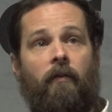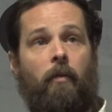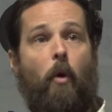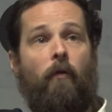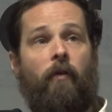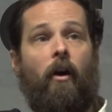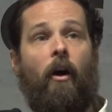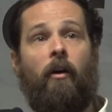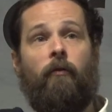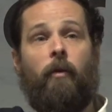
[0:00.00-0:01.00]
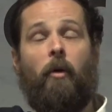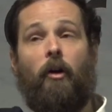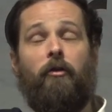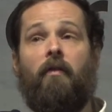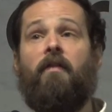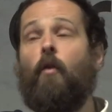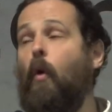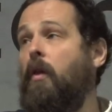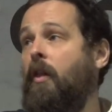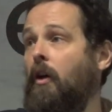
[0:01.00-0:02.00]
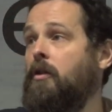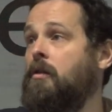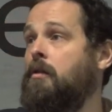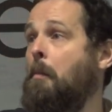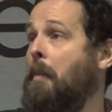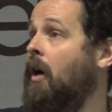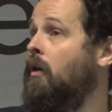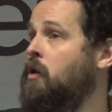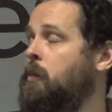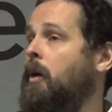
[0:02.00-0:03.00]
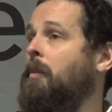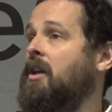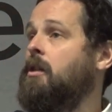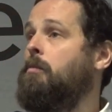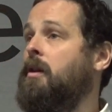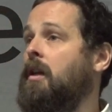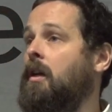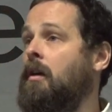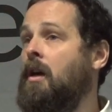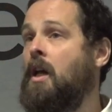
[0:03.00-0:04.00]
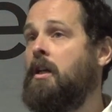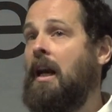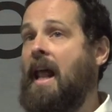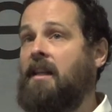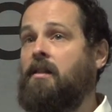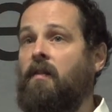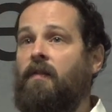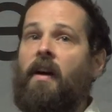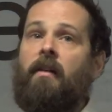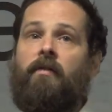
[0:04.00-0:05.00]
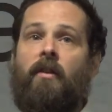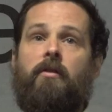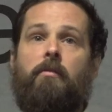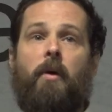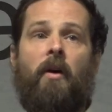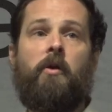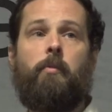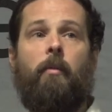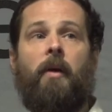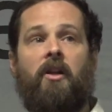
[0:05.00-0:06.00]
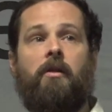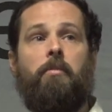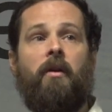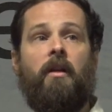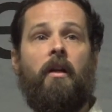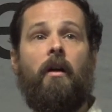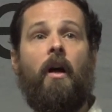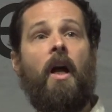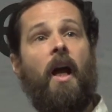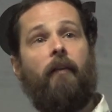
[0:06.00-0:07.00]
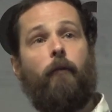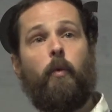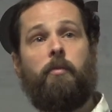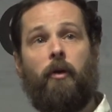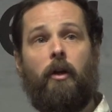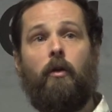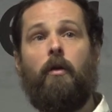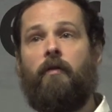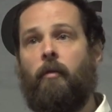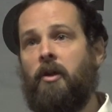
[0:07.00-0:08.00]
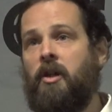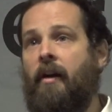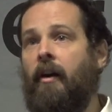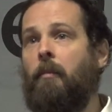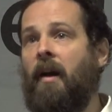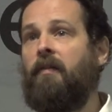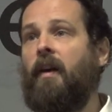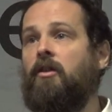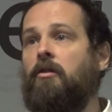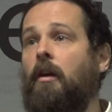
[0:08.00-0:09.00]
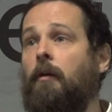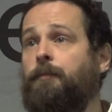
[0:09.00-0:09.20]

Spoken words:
from £104,000 per patient per year to less than £5,000 per patient per year if it was procured from a generic manufacturer.